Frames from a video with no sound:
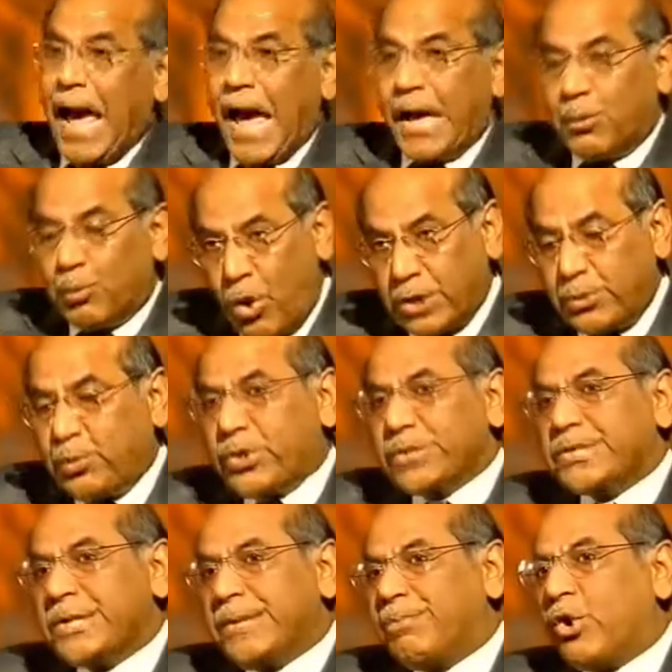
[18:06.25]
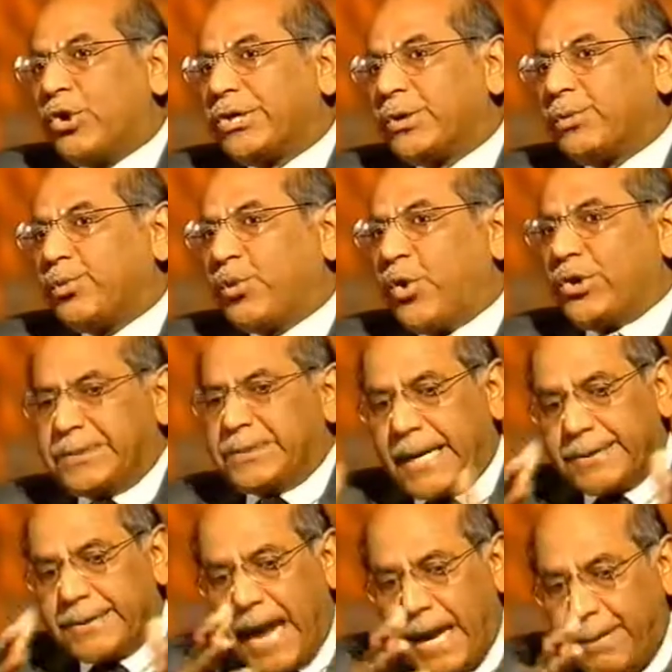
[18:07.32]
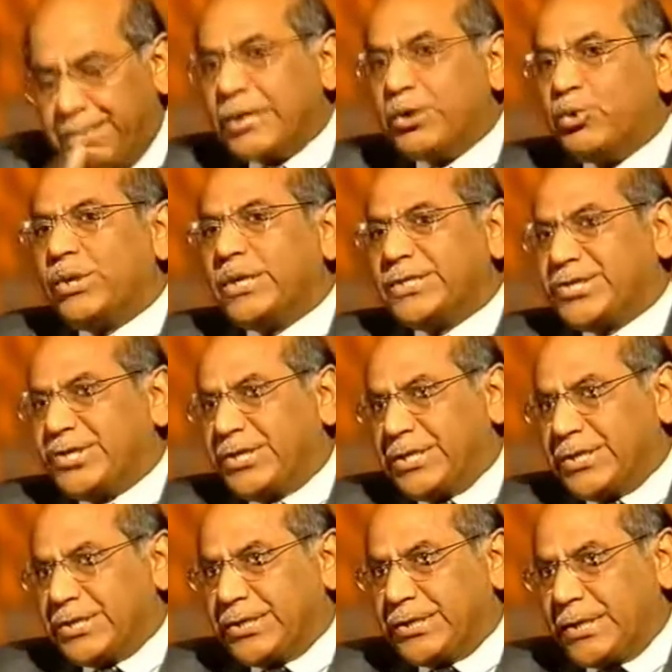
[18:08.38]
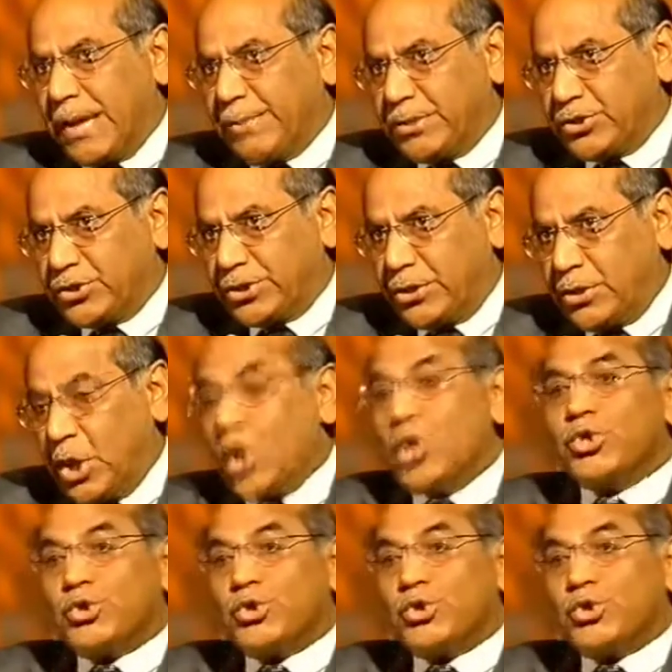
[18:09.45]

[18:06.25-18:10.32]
And what was important was that that particular strategic dimension